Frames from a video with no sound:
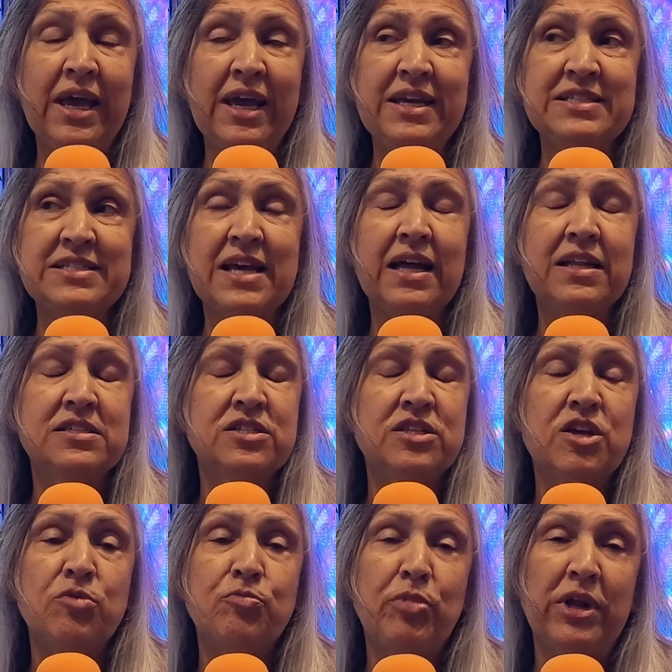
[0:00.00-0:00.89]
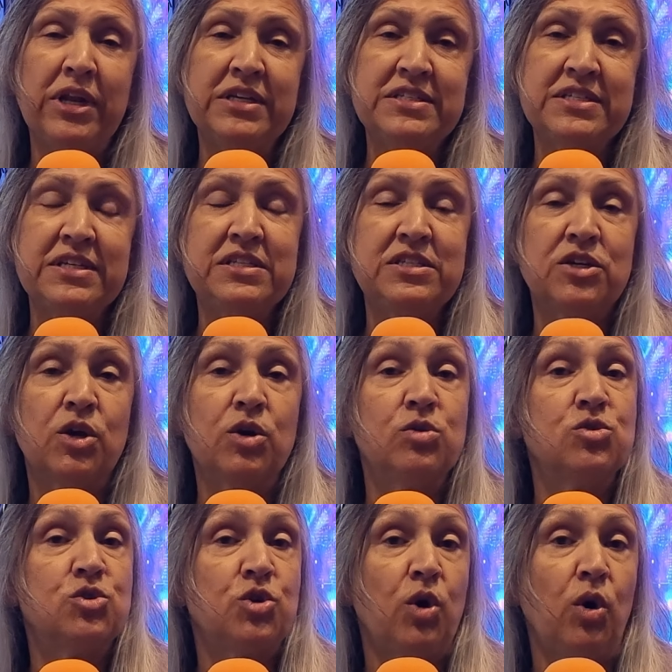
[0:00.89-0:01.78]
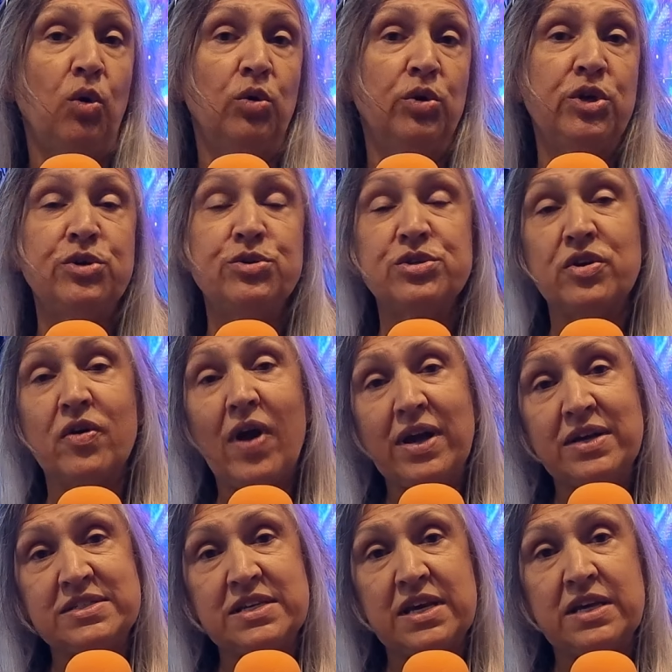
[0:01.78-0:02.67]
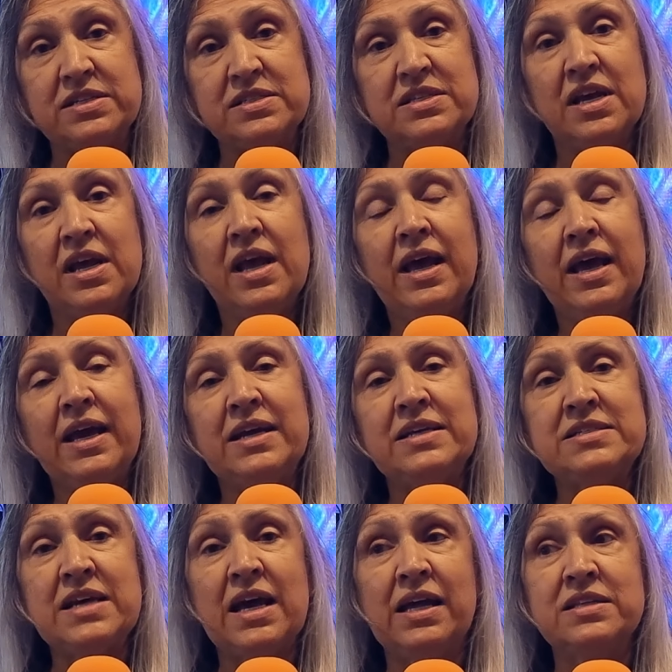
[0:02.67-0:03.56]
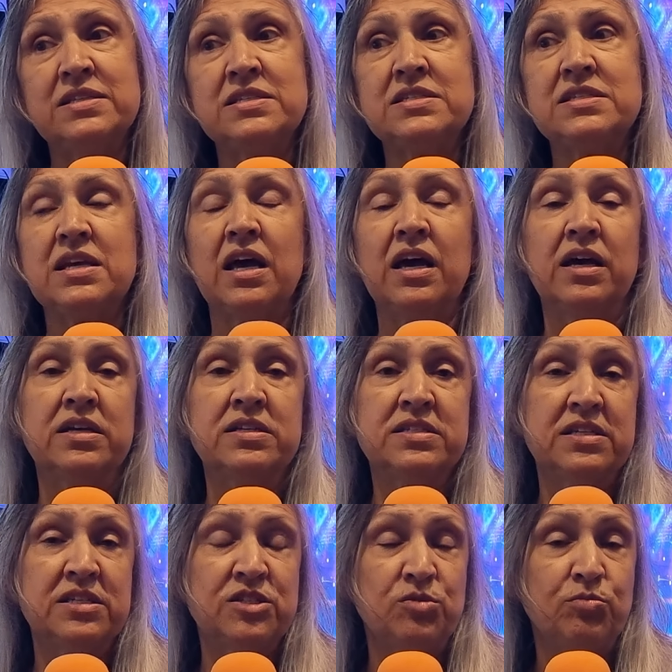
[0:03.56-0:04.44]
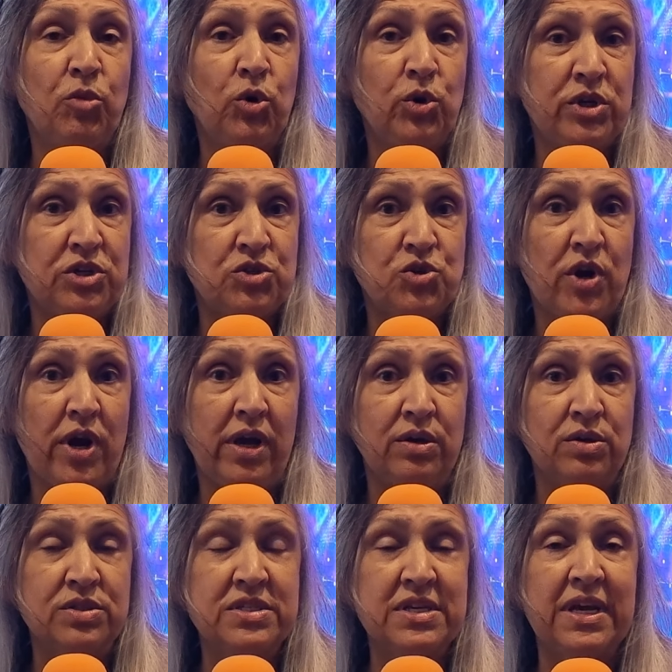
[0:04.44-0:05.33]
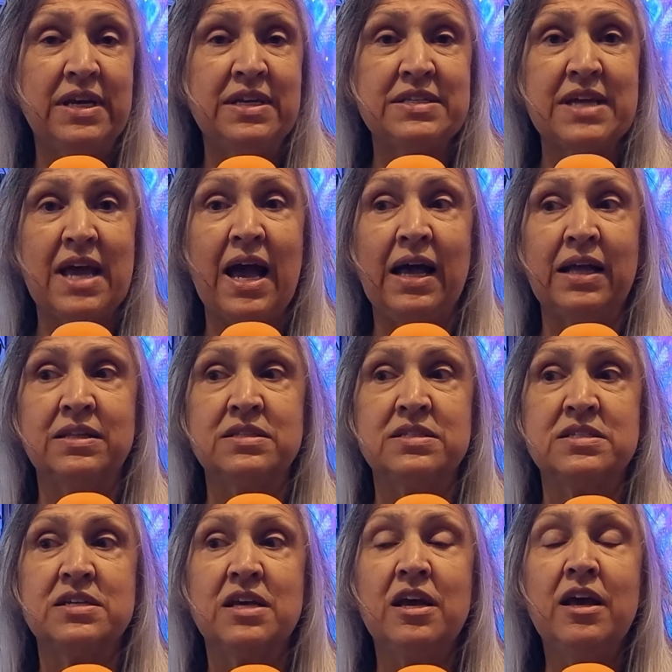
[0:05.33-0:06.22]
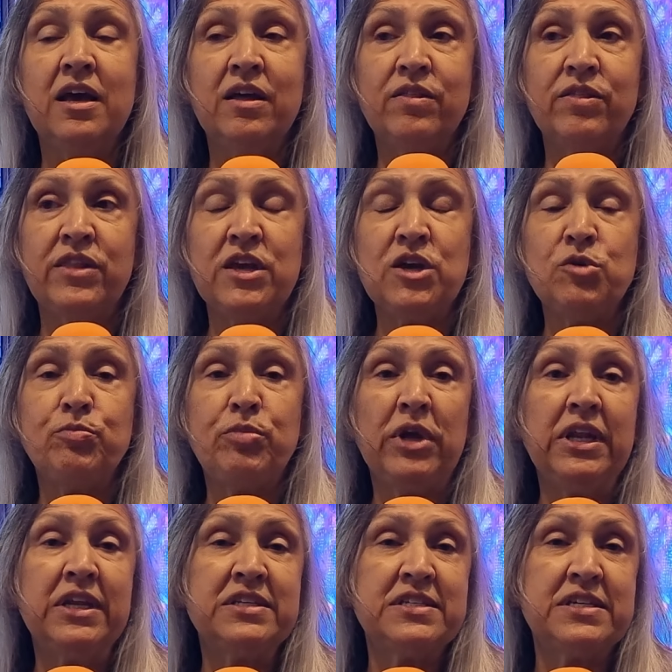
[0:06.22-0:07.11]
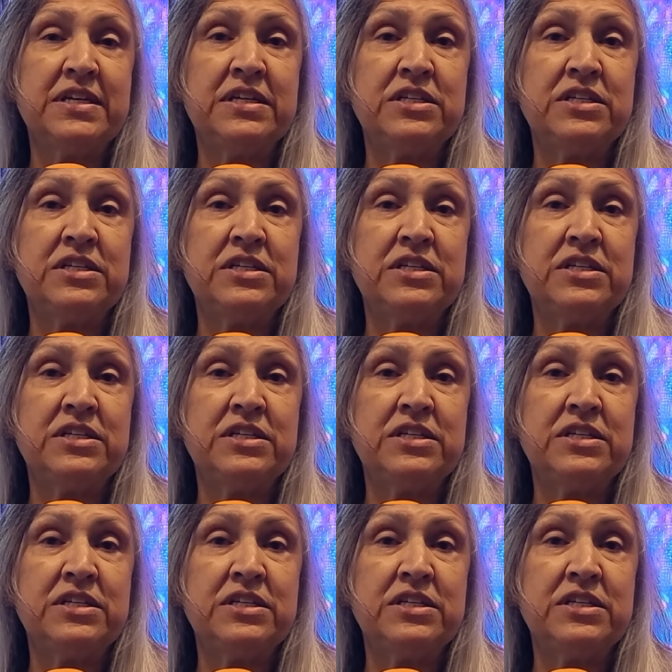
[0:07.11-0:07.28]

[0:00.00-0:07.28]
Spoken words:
it adds the ability to control user access, it adds system audit trails, it adds the ability